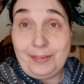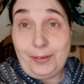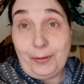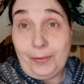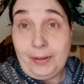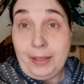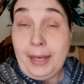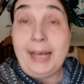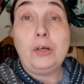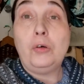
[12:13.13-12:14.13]
So
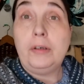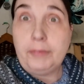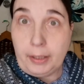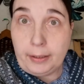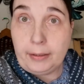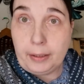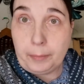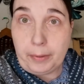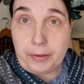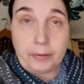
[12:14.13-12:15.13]
I could have done a
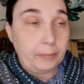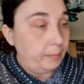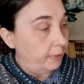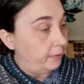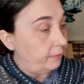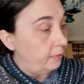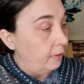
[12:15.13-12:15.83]
lot better, but